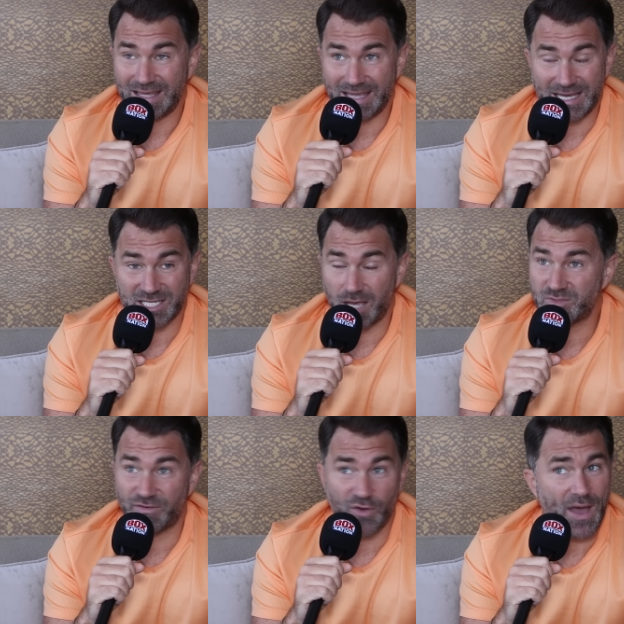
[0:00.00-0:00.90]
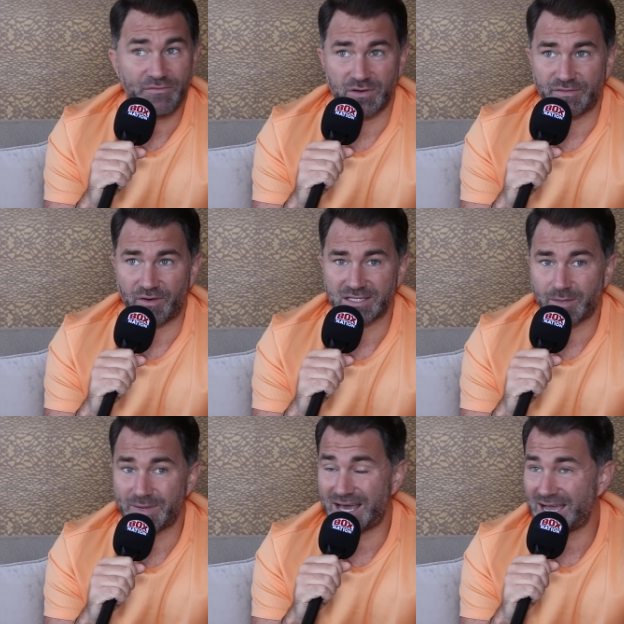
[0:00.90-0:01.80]
in terms of whoever he fights, I
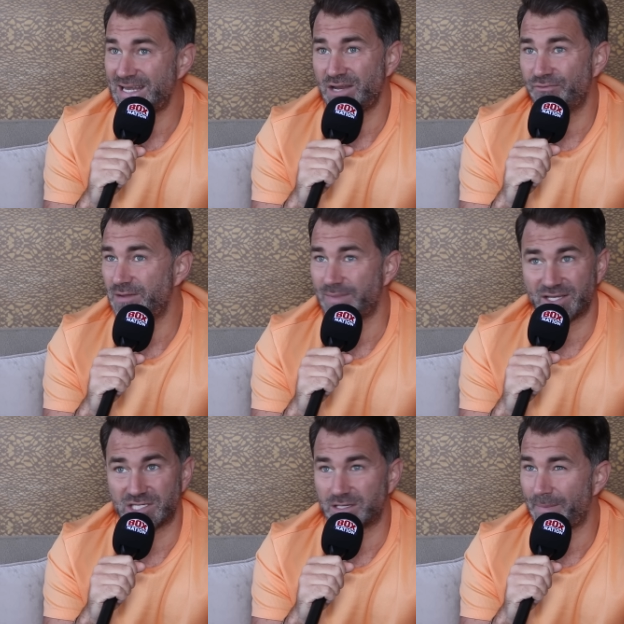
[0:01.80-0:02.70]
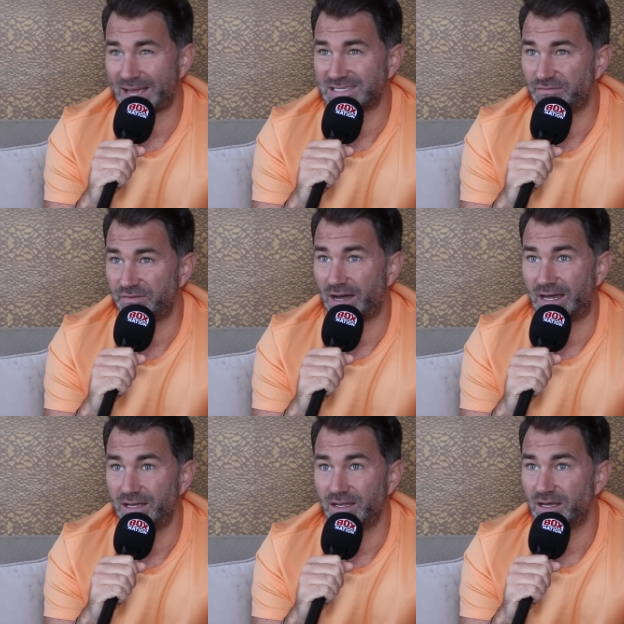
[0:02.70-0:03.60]
mean, the Haney rematch is a massive fight
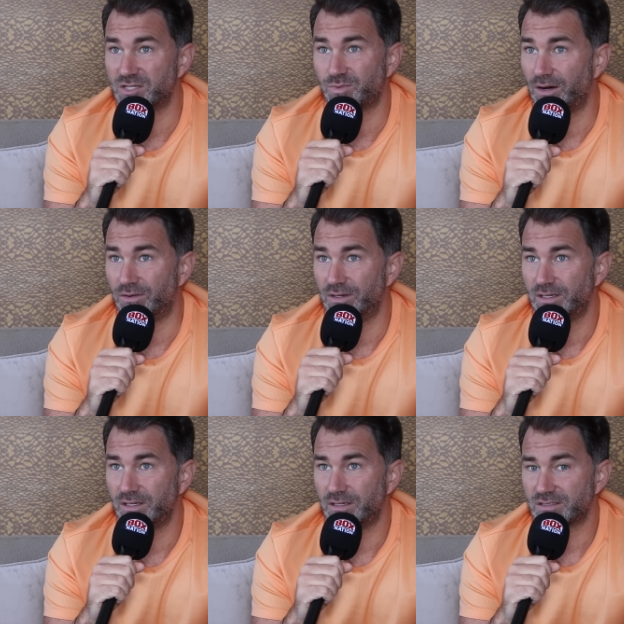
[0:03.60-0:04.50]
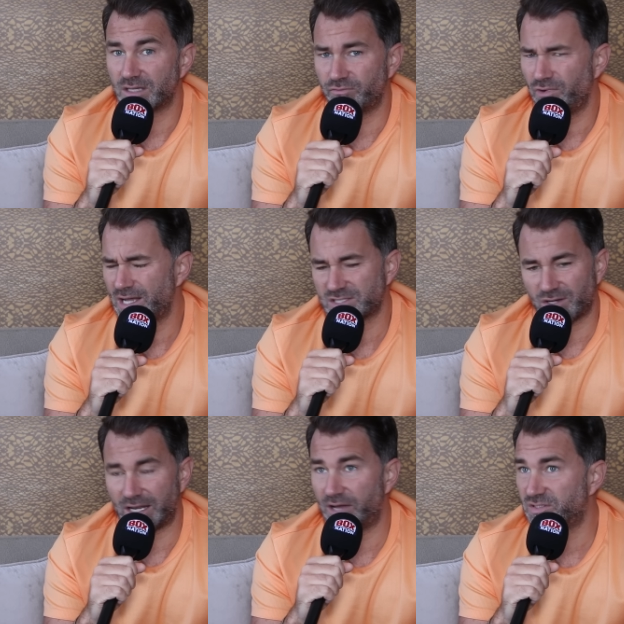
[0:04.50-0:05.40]
as well. So Ryan's
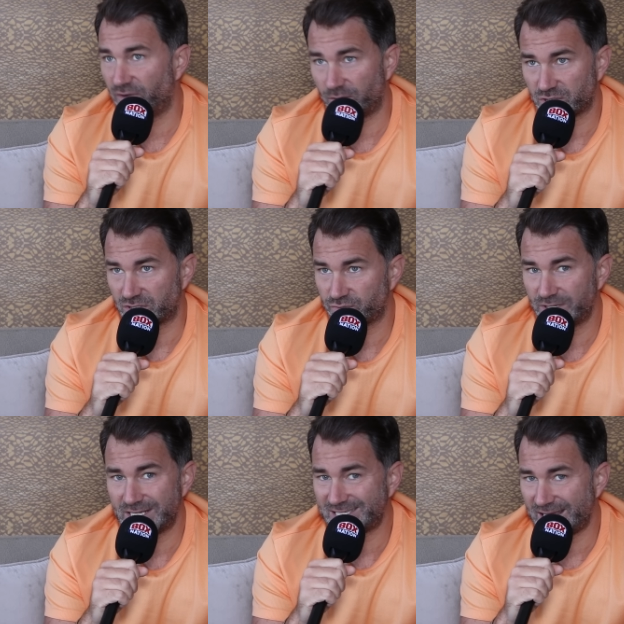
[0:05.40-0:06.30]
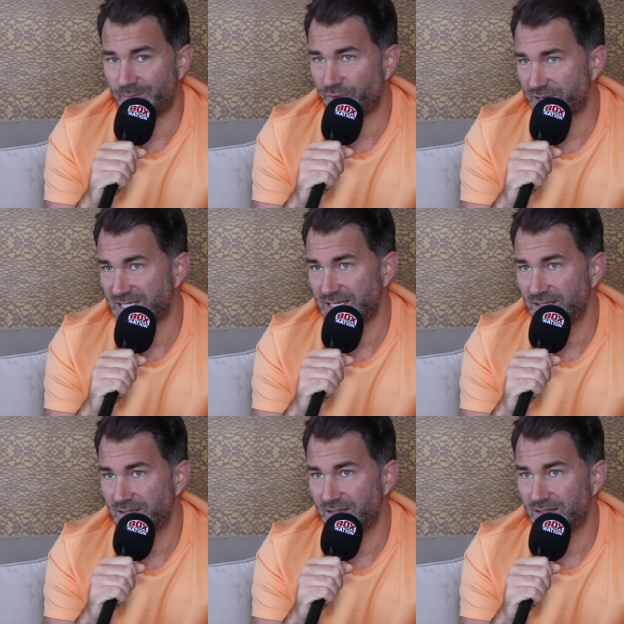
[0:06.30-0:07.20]
got loads of options, really sitting pretty.
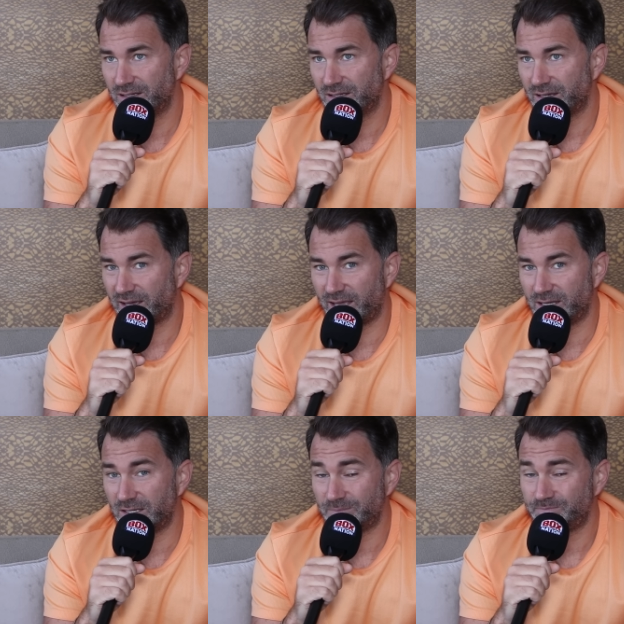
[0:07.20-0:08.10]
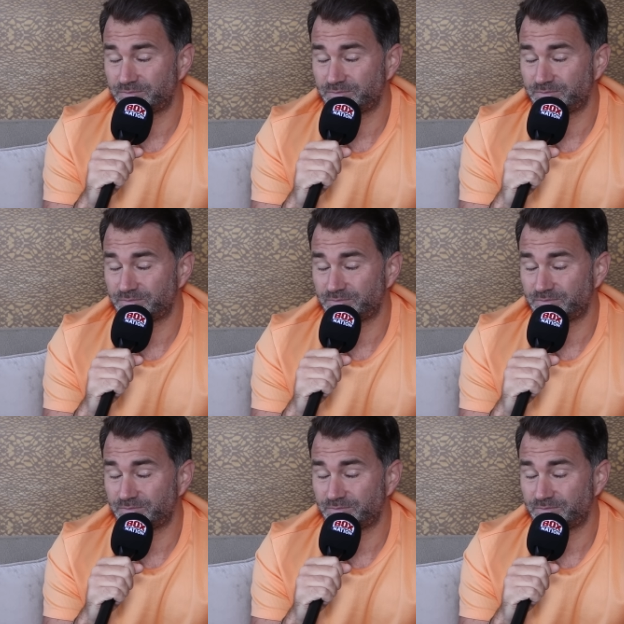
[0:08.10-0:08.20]
And